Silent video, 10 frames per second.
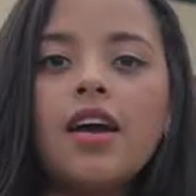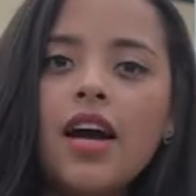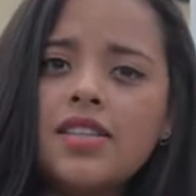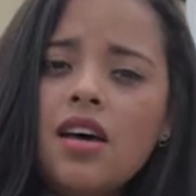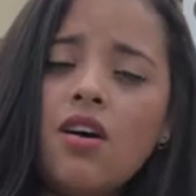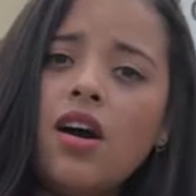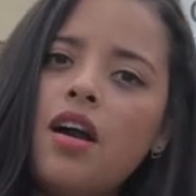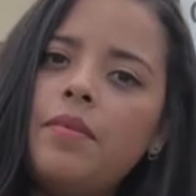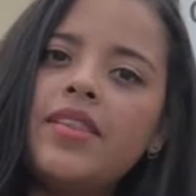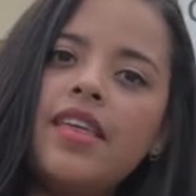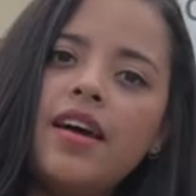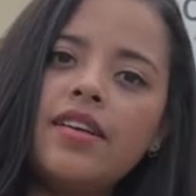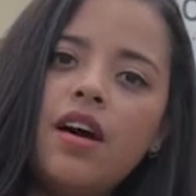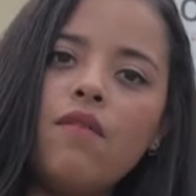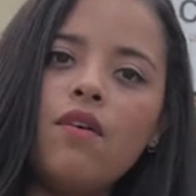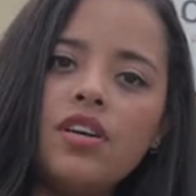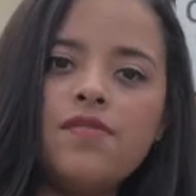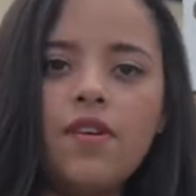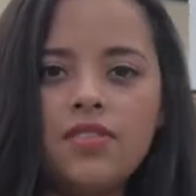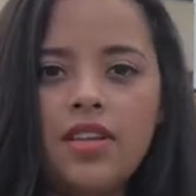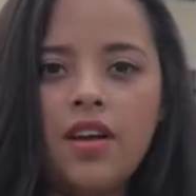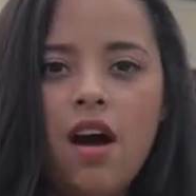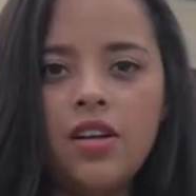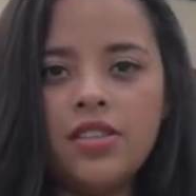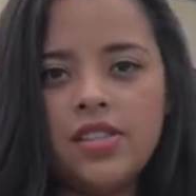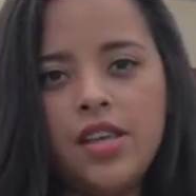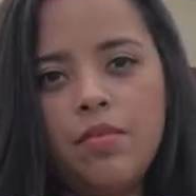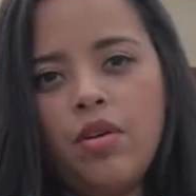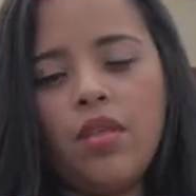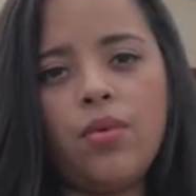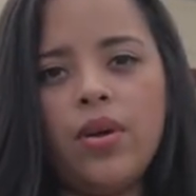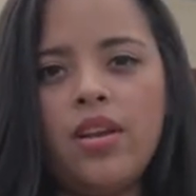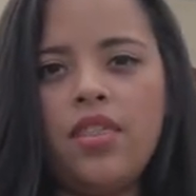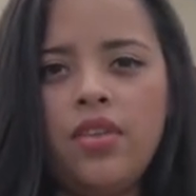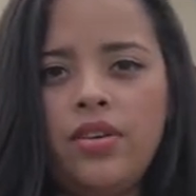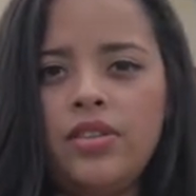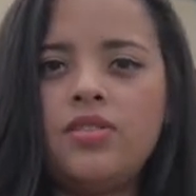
Casa Hogar Betania was founded on December 23,